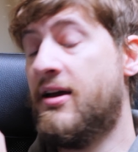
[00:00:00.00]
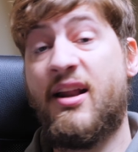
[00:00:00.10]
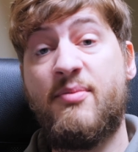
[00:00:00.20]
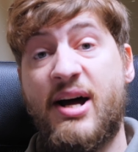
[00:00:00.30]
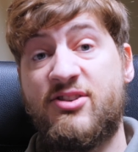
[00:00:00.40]

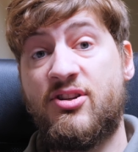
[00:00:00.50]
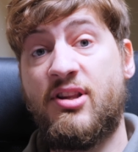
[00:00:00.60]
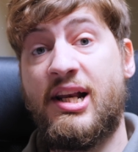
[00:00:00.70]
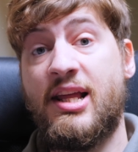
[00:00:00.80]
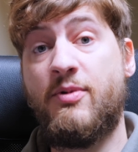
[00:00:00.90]
and imagine
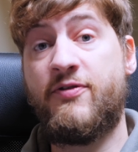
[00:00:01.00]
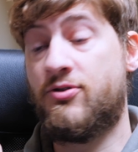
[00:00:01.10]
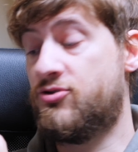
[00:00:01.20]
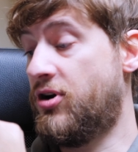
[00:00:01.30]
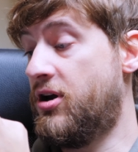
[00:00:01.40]
the limb of your
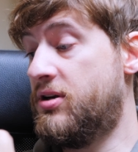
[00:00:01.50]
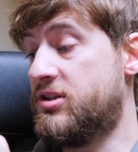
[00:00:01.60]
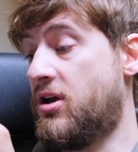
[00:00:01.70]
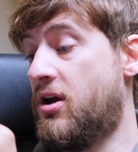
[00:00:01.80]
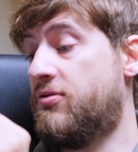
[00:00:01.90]
drone is
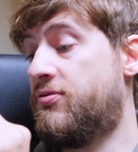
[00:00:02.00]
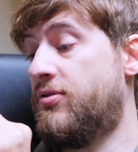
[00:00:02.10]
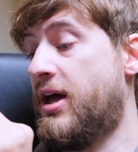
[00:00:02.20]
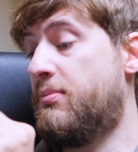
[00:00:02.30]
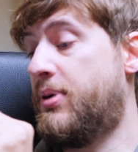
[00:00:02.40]
going through
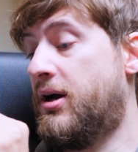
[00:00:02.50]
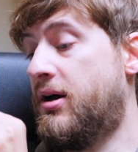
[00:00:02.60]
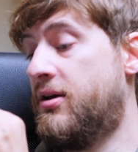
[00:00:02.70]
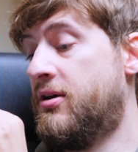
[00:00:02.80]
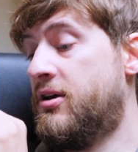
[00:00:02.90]
that part.